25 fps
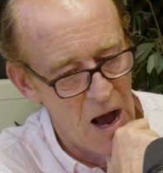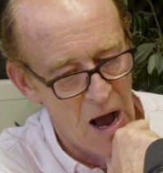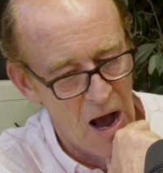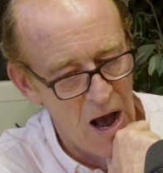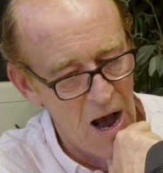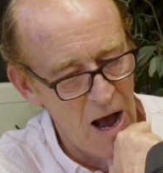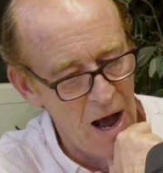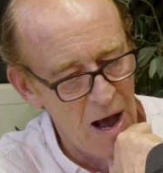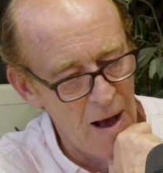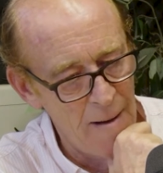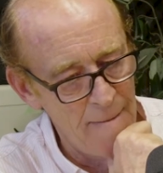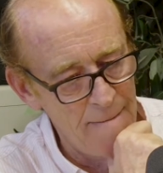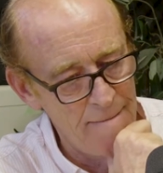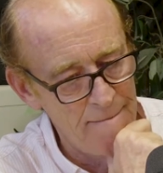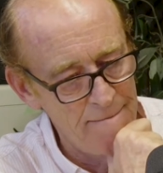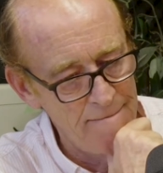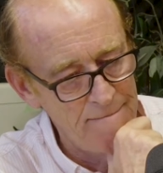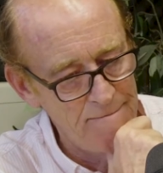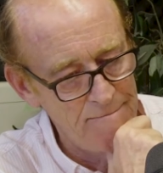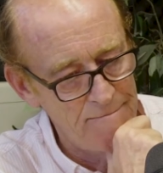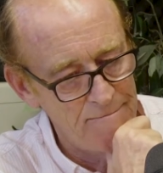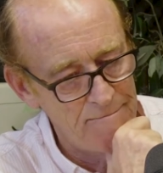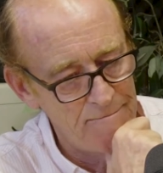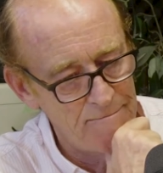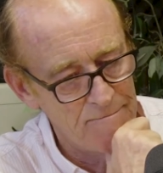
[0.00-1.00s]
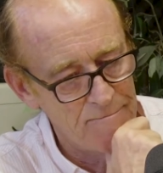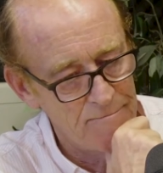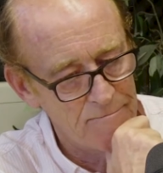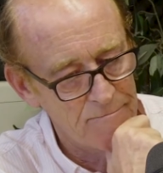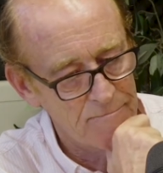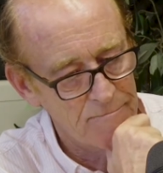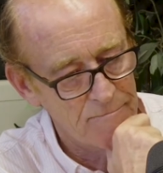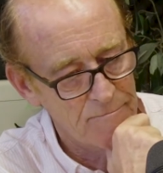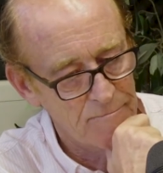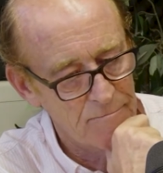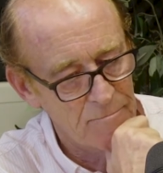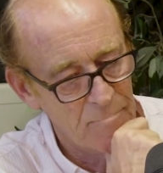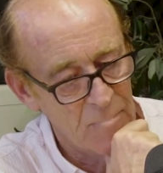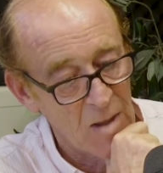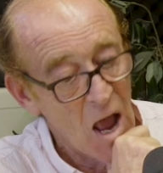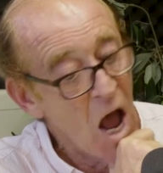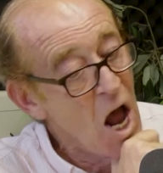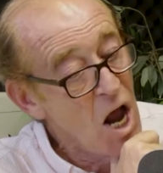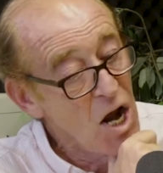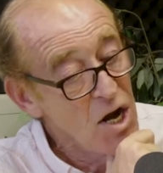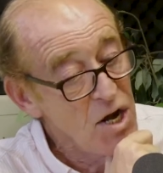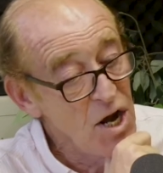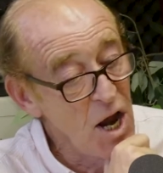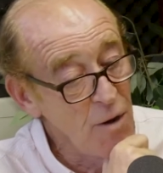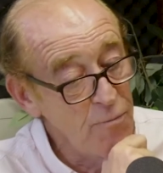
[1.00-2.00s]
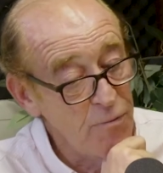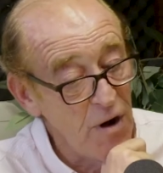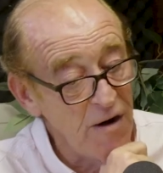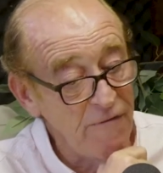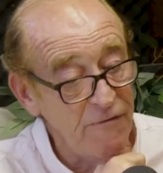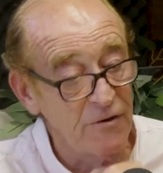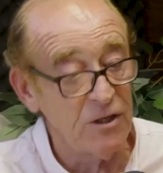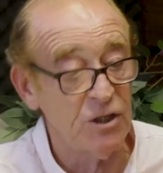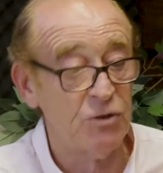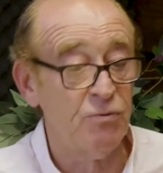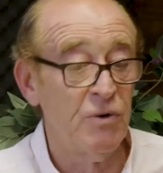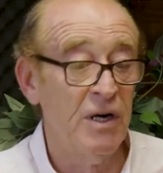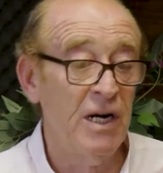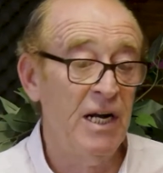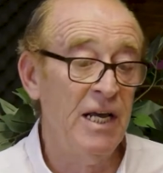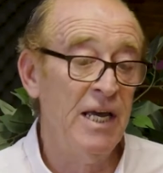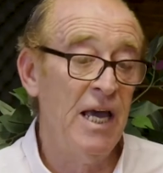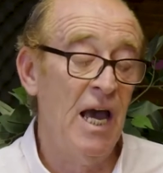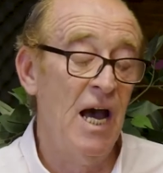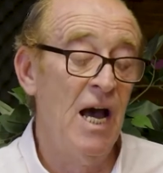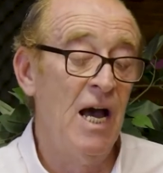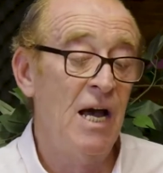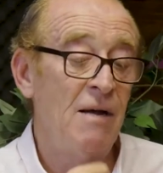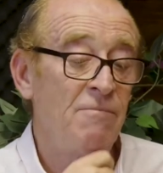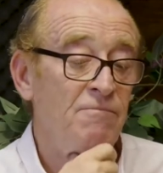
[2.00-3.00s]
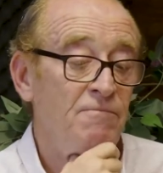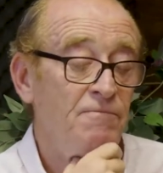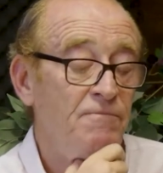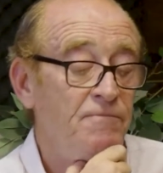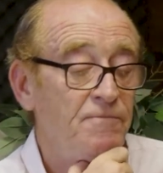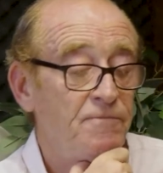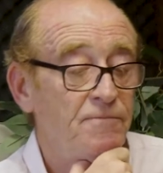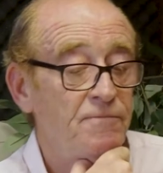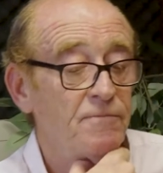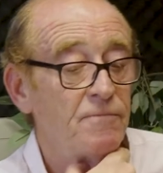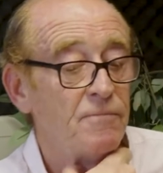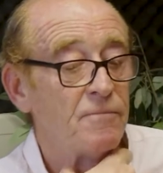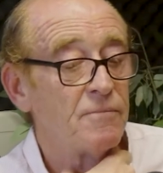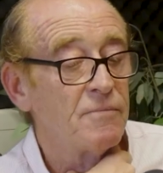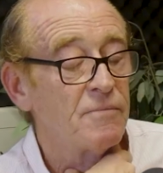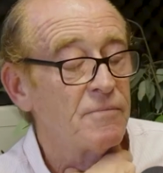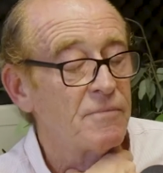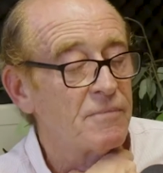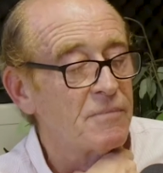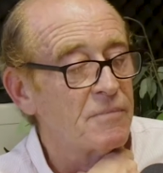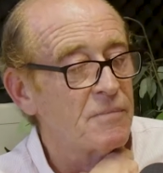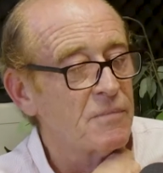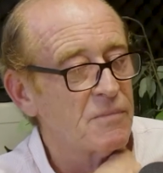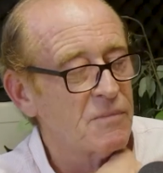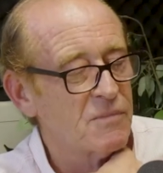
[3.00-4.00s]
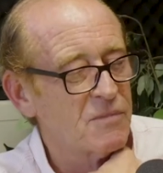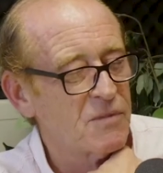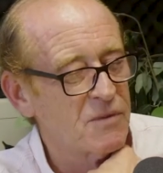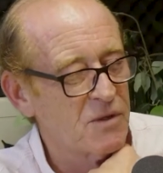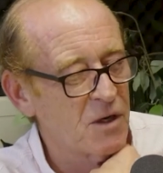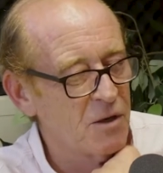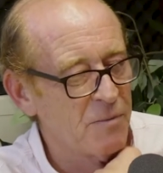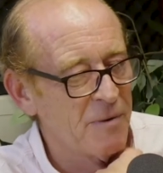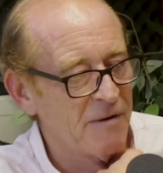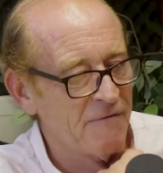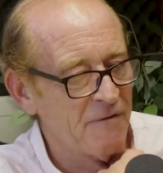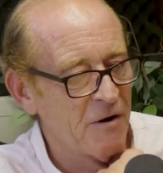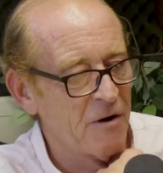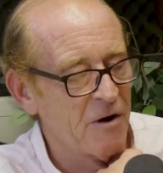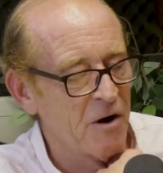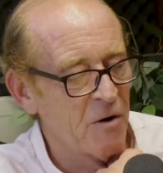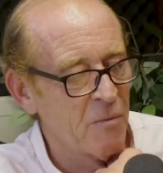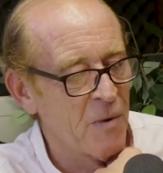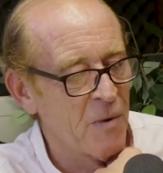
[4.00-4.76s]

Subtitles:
No preference, really. Got to be very